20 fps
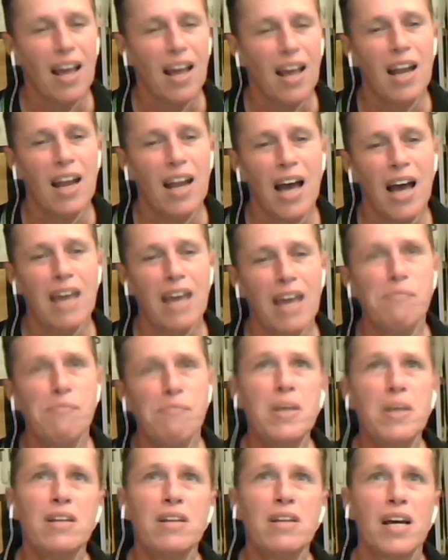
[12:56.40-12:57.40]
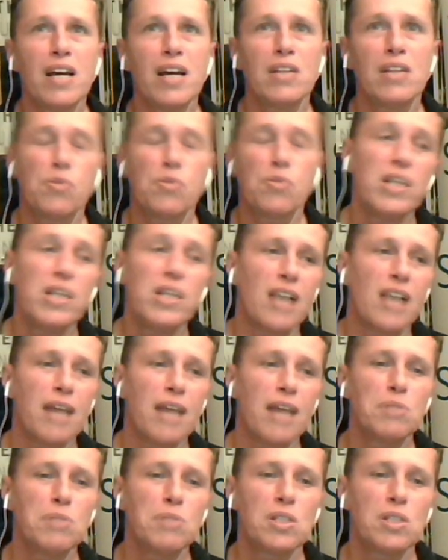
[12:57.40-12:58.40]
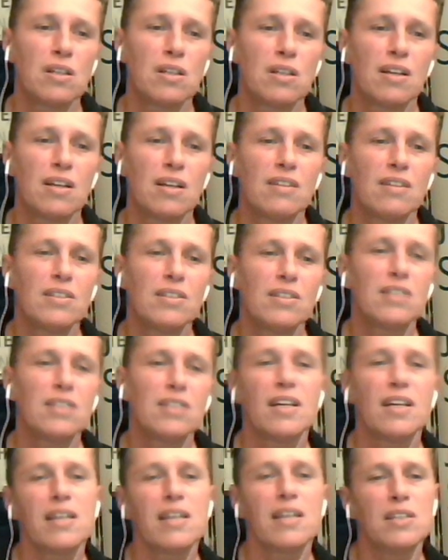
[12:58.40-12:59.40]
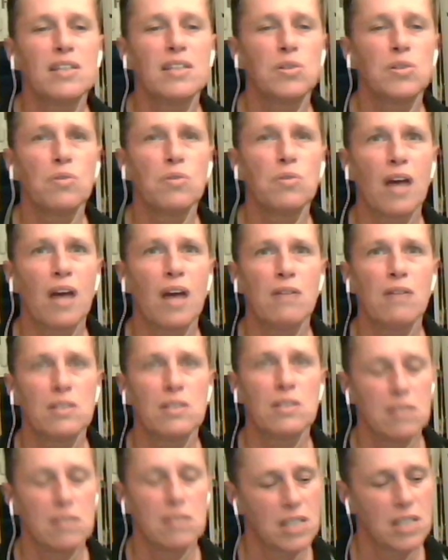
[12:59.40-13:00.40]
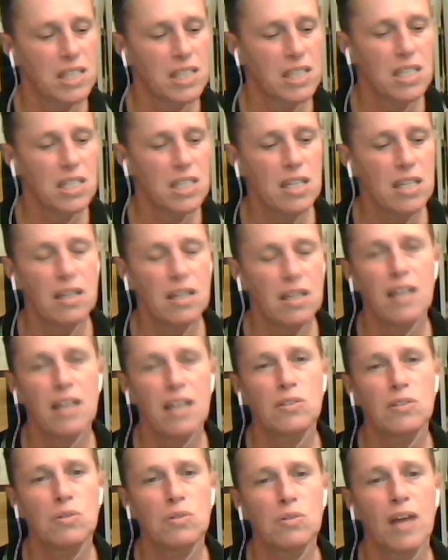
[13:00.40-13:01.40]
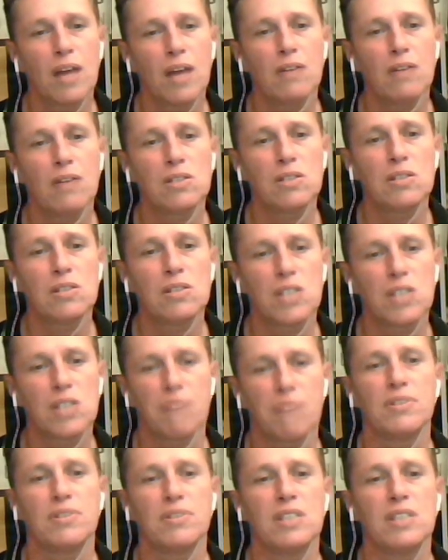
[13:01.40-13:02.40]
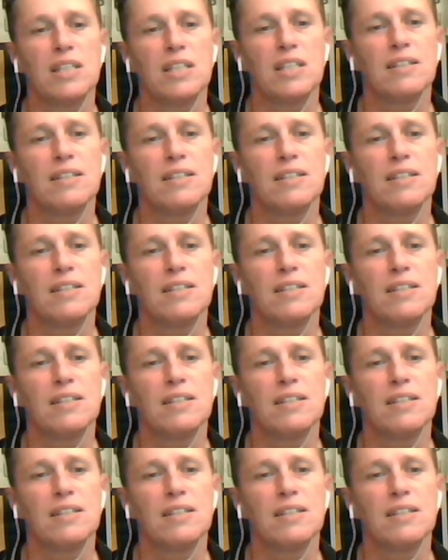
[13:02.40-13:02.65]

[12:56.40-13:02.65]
And I have been there 3 times in 2016 and 2017.